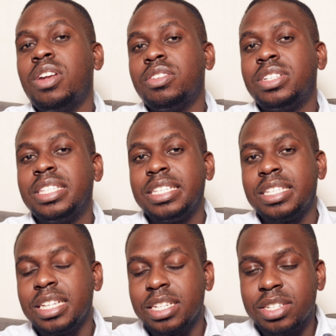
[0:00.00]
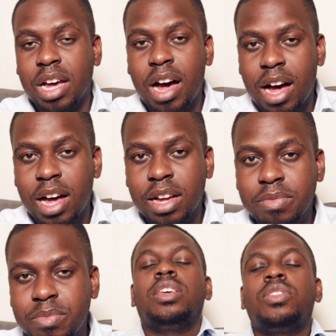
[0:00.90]
loud these things are.
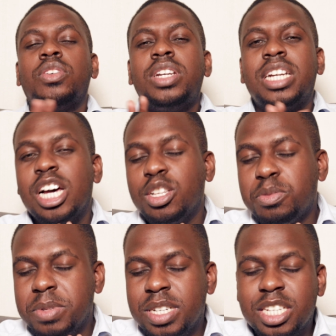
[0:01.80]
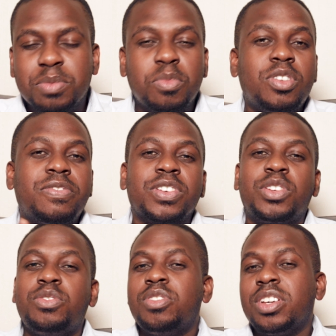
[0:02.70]
The third announcement is more of a
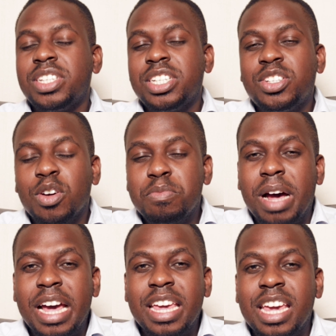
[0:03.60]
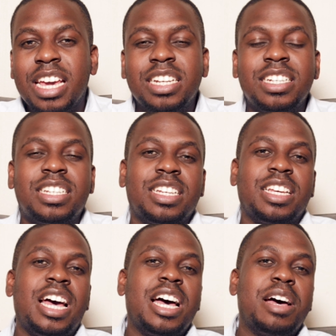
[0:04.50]
curiosity on my end.
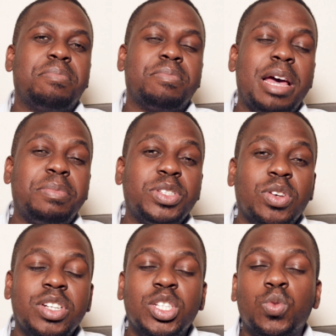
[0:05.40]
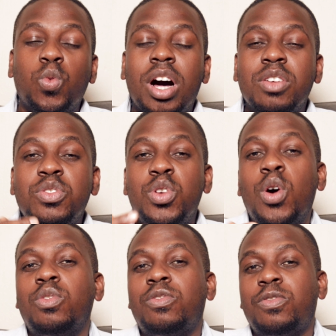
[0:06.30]
Um, Amazon is well
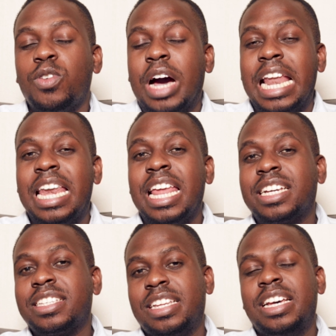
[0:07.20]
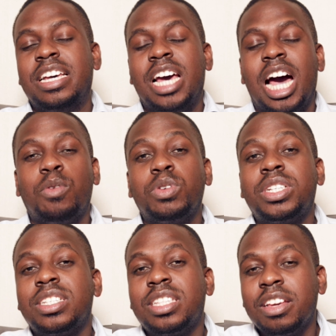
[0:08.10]
known for Alexa, uh,
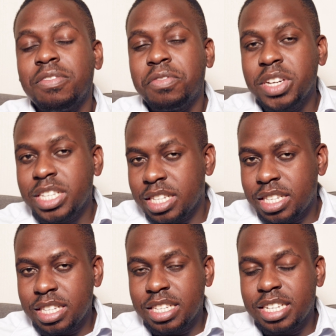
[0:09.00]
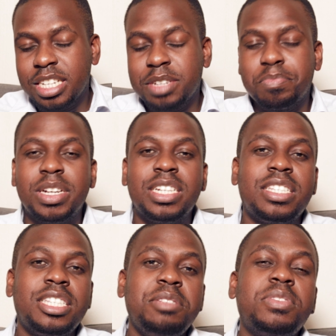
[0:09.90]
which is their voice assistant, but it
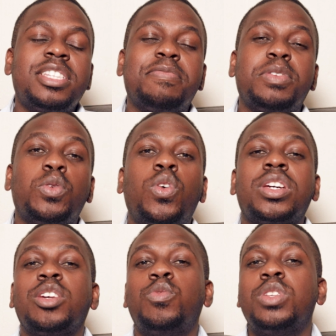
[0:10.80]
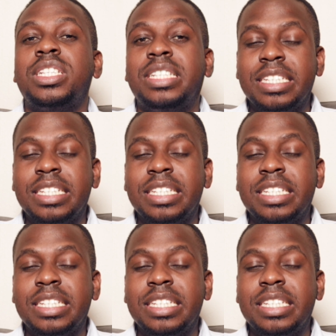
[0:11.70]
seems they've been working with